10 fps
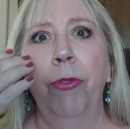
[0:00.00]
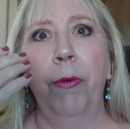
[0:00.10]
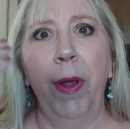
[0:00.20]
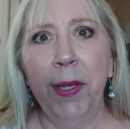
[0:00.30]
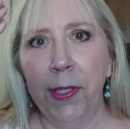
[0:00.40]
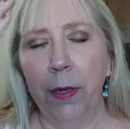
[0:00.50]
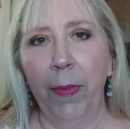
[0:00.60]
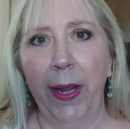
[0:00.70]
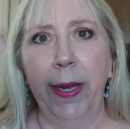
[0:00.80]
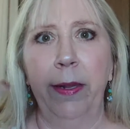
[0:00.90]
The rest of
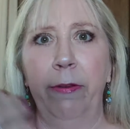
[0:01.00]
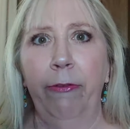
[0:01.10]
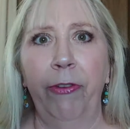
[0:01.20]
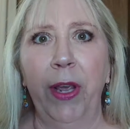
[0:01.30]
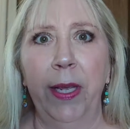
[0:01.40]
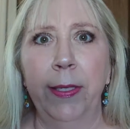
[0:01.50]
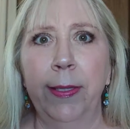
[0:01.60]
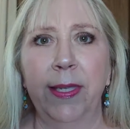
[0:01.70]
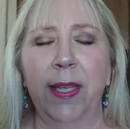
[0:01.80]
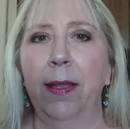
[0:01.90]
my
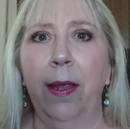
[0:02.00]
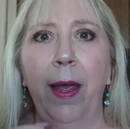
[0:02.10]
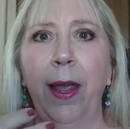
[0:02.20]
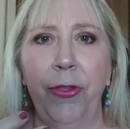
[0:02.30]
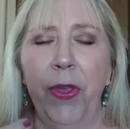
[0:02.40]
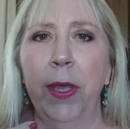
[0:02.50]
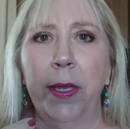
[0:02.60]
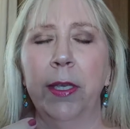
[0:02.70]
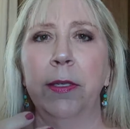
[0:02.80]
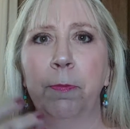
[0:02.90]
face, I
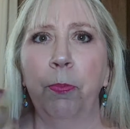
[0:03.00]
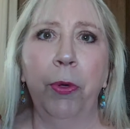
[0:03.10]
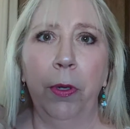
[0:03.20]
think, is,